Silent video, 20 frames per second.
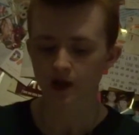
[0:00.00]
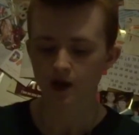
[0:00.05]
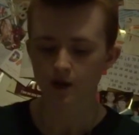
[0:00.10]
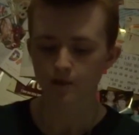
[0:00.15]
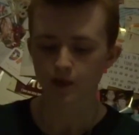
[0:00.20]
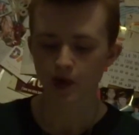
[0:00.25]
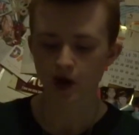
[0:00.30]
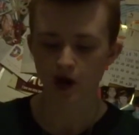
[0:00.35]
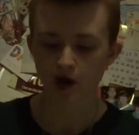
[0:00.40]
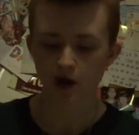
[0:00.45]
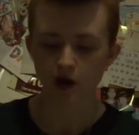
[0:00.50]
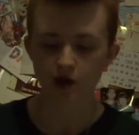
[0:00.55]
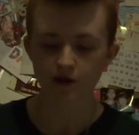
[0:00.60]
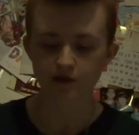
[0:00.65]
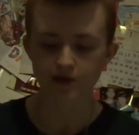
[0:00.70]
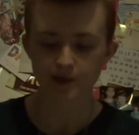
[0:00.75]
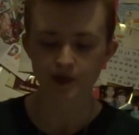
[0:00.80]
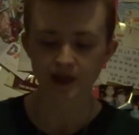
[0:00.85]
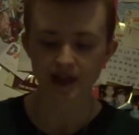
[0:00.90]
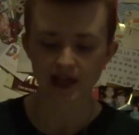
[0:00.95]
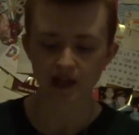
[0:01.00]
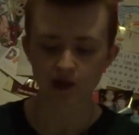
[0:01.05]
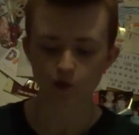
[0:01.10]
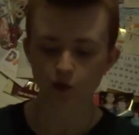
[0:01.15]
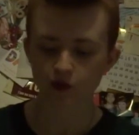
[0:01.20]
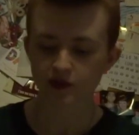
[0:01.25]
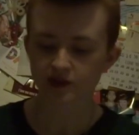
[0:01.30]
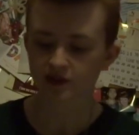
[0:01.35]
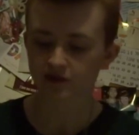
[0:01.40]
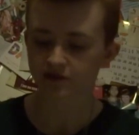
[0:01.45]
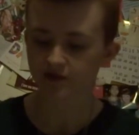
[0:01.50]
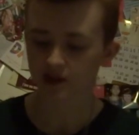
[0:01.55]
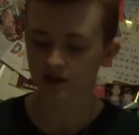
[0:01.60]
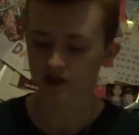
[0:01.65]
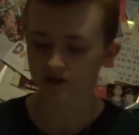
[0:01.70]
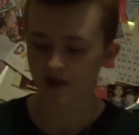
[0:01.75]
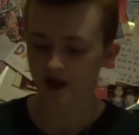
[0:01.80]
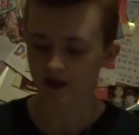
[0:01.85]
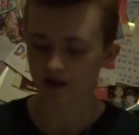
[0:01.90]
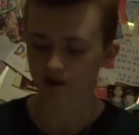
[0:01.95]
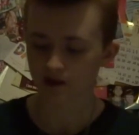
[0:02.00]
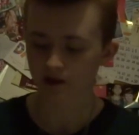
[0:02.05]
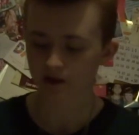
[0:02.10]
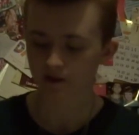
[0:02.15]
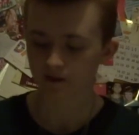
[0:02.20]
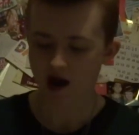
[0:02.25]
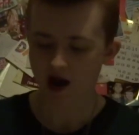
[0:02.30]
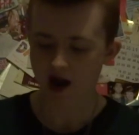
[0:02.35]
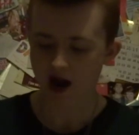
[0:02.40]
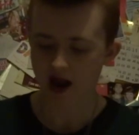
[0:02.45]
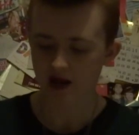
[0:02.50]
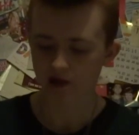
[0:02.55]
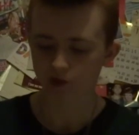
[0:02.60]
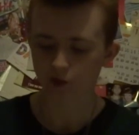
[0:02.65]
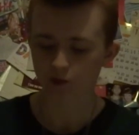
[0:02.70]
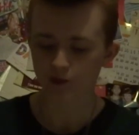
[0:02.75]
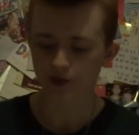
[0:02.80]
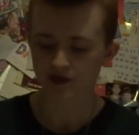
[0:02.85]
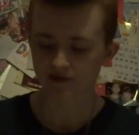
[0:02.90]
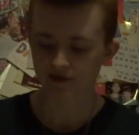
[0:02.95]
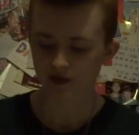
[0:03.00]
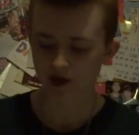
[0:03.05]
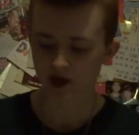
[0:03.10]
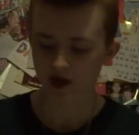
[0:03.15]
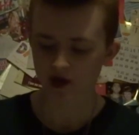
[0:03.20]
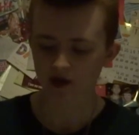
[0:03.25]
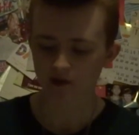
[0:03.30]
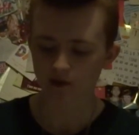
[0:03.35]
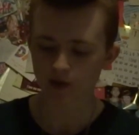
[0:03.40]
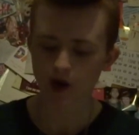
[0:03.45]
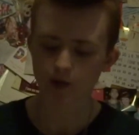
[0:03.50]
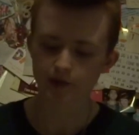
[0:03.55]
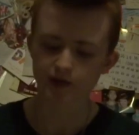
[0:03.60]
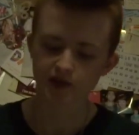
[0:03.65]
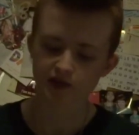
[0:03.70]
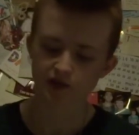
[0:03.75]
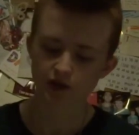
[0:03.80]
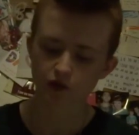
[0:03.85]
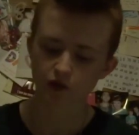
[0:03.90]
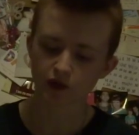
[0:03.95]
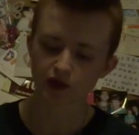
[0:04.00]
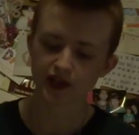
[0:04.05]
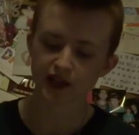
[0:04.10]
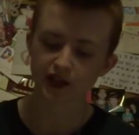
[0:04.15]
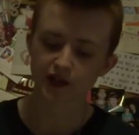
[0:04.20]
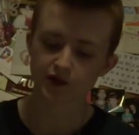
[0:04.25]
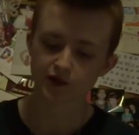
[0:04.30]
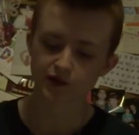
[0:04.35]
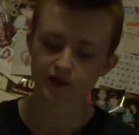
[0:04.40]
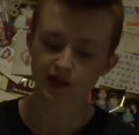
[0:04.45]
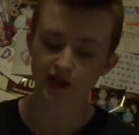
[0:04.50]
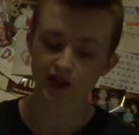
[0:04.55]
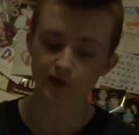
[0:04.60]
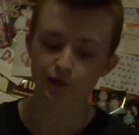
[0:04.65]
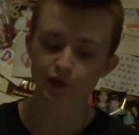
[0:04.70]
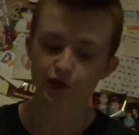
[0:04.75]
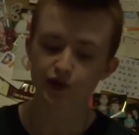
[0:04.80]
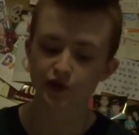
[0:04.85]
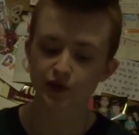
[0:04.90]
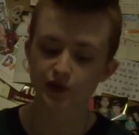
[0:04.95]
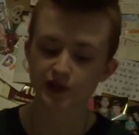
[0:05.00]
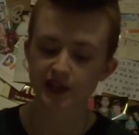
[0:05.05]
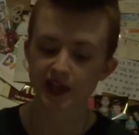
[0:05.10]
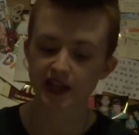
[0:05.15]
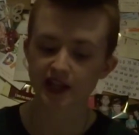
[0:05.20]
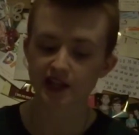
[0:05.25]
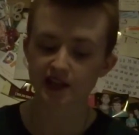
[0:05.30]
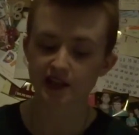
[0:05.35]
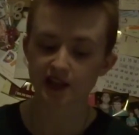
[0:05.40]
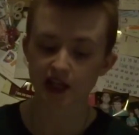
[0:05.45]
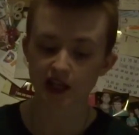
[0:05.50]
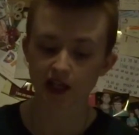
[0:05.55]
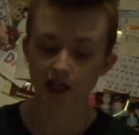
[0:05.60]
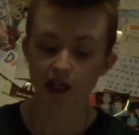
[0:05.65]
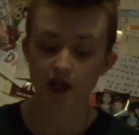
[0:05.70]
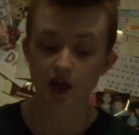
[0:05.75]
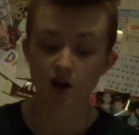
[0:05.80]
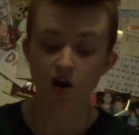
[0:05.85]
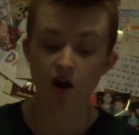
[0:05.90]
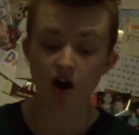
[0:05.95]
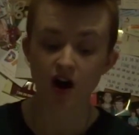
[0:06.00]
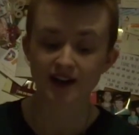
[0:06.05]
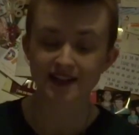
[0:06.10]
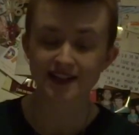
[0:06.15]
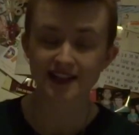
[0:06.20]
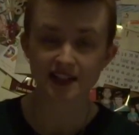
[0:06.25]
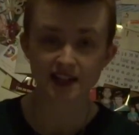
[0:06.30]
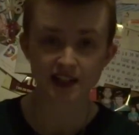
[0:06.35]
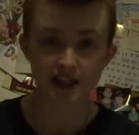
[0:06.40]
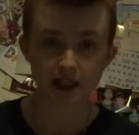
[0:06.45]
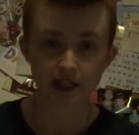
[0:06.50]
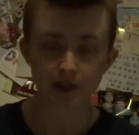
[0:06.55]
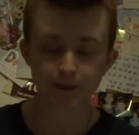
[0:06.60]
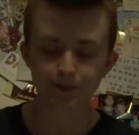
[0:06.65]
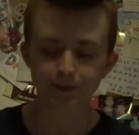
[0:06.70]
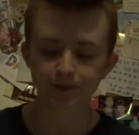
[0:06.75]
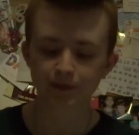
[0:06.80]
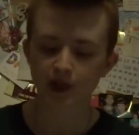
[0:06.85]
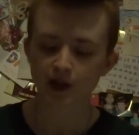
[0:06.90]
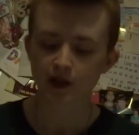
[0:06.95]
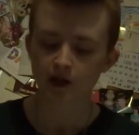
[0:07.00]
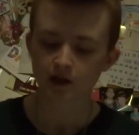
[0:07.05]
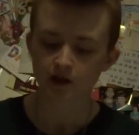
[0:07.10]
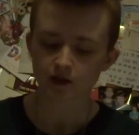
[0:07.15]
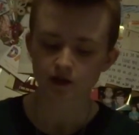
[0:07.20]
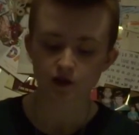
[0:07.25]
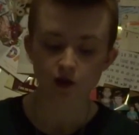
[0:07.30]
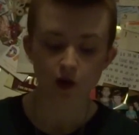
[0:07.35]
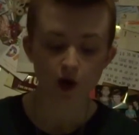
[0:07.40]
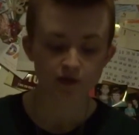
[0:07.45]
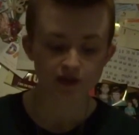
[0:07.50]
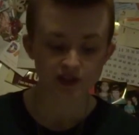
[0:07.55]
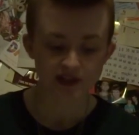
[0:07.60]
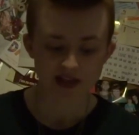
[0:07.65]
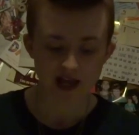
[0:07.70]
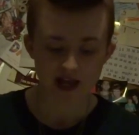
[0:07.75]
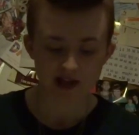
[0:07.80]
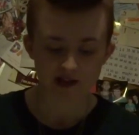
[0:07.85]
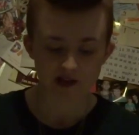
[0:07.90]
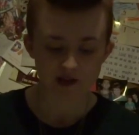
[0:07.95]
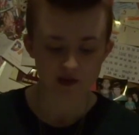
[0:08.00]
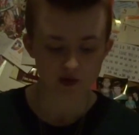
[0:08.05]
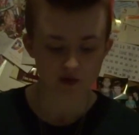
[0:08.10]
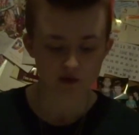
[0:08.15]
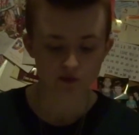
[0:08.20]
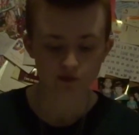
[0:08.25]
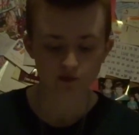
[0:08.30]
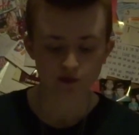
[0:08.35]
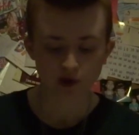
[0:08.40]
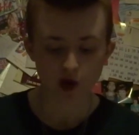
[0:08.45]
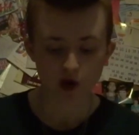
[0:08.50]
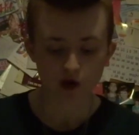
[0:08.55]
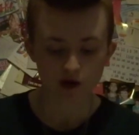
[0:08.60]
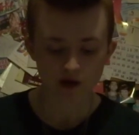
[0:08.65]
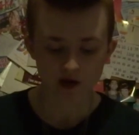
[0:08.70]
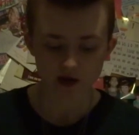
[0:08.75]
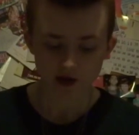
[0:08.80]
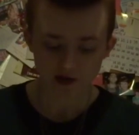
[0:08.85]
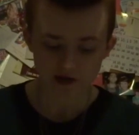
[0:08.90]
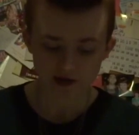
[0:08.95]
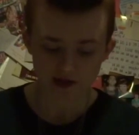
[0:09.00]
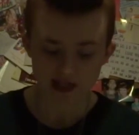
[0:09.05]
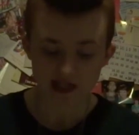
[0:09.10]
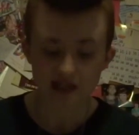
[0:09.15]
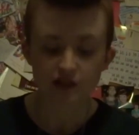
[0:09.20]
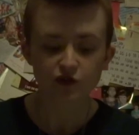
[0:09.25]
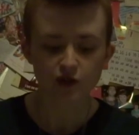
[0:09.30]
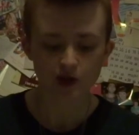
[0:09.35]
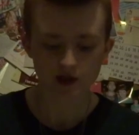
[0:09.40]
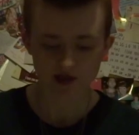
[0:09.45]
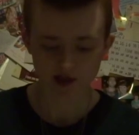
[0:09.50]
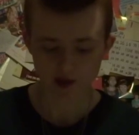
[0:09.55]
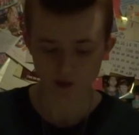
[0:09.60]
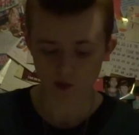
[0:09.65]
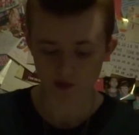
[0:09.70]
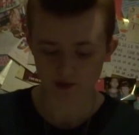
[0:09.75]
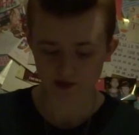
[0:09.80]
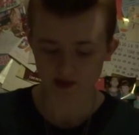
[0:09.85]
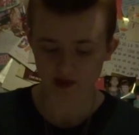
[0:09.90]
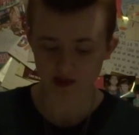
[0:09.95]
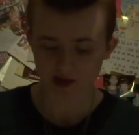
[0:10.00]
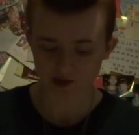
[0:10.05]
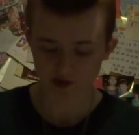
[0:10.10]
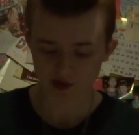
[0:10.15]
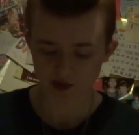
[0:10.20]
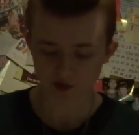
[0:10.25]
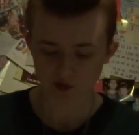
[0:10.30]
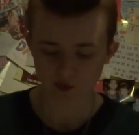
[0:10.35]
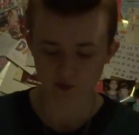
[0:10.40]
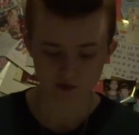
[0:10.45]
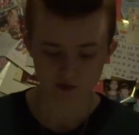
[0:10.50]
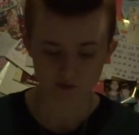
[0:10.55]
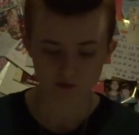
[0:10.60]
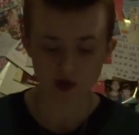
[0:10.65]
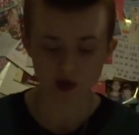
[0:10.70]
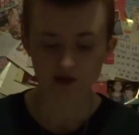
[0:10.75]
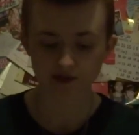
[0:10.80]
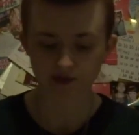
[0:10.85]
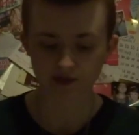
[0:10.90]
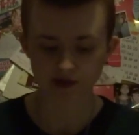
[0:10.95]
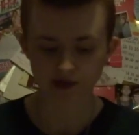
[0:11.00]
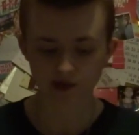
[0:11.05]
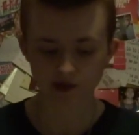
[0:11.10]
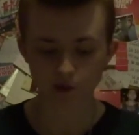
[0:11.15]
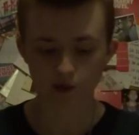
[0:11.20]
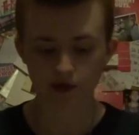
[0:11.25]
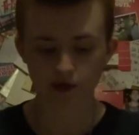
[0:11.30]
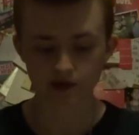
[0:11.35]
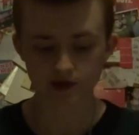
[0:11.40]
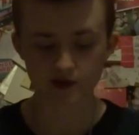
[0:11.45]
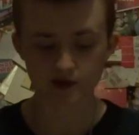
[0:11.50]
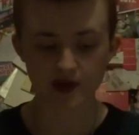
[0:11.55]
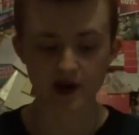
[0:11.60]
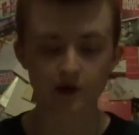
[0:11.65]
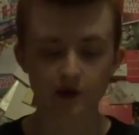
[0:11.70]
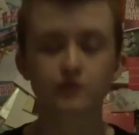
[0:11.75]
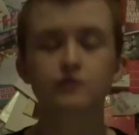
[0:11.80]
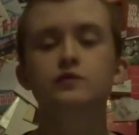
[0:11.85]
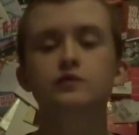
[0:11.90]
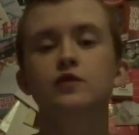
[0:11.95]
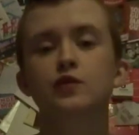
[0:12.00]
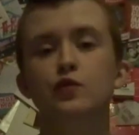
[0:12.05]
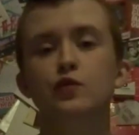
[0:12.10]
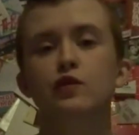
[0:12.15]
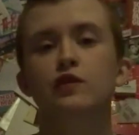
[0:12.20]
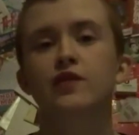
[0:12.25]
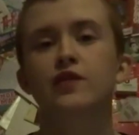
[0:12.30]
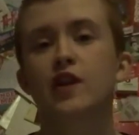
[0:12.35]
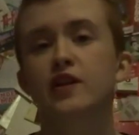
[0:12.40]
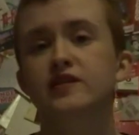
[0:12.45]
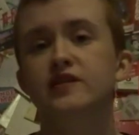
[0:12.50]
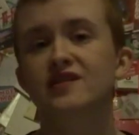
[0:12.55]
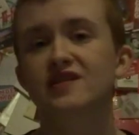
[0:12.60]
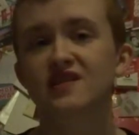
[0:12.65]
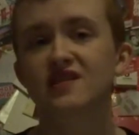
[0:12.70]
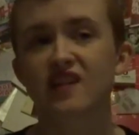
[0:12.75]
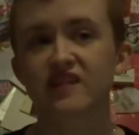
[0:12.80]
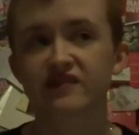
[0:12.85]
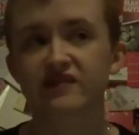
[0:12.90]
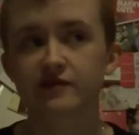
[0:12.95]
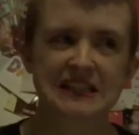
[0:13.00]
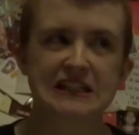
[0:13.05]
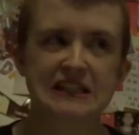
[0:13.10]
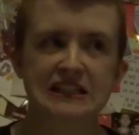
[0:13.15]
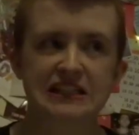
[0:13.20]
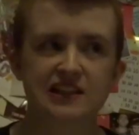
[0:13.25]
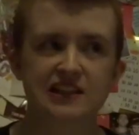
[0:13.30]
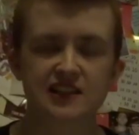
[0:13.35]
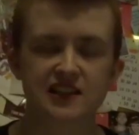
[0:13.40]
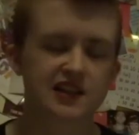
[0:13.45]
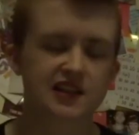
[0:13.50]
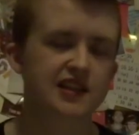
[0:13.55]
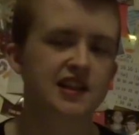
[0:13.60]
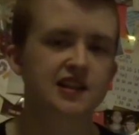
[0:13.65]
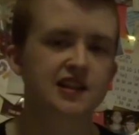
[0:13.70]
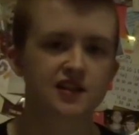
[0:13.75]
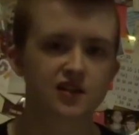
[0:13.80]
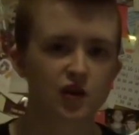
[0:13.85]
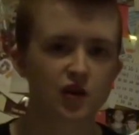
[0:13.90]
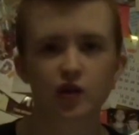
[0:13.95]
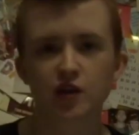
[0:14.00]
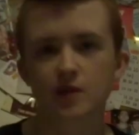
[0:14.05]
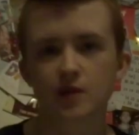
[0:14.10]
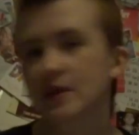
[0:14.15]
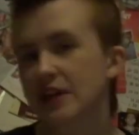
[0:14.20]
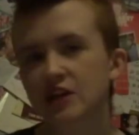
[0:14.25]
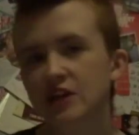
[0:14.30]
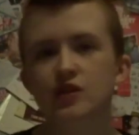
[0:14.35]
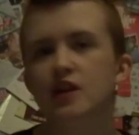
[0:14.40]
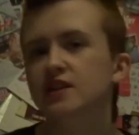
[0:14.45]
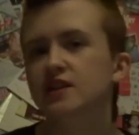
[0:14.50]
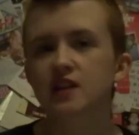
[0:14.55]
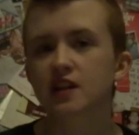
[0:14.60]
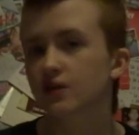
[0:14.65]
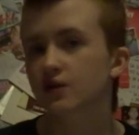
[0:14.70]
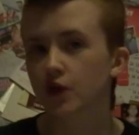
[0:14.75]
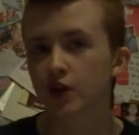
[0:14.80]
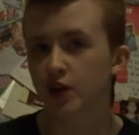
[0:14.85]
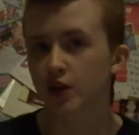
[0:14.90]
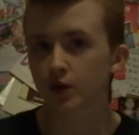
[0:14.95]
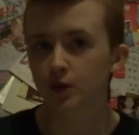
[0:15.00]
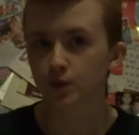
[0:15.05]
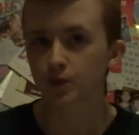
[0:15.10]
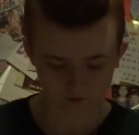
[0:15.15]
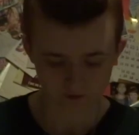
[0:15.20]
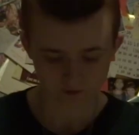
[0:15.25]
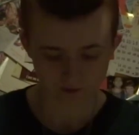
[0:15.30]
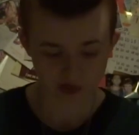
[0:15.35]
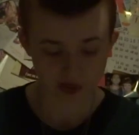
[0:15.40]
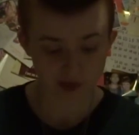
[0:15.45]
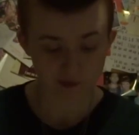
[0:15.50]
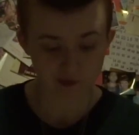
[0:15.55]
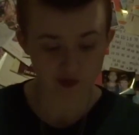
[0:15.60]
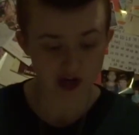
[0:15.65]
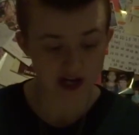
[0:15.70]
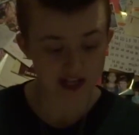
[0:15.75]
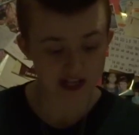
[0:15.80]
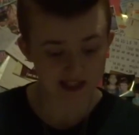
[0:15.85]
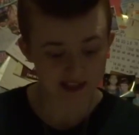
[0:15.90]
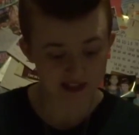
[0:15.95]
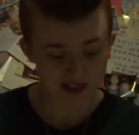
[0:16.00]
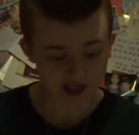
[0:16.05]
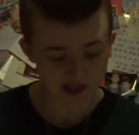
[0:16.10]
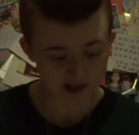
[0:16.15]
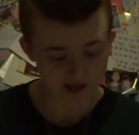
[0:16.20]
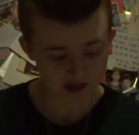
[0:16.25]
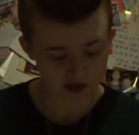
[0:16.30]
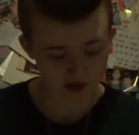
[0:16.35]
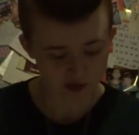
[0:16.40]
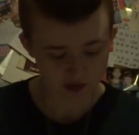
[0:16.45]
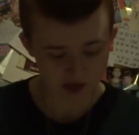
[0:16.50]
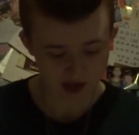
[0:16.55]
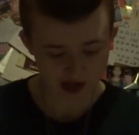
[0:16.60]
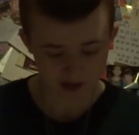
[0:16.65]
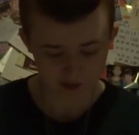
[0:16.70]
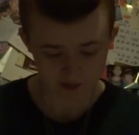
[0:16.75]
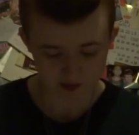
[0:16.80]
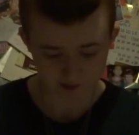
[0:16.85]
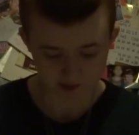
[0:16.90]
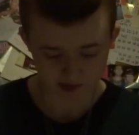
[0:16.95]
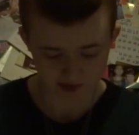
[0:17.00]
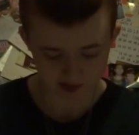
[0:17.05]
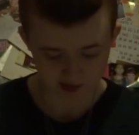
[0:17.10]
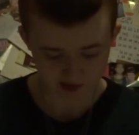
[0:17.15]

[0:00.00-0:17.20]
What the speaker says: but a lot of the beginning ones are fundamental and would be for learning purposes only, and I don't think I'd produce anything artistic. So I've decided to vlog the interesting ones that I do, rather than the ones about the rule of thirds and stuff, because that's not going to be interesting for you. But I'm really excited to try out some of this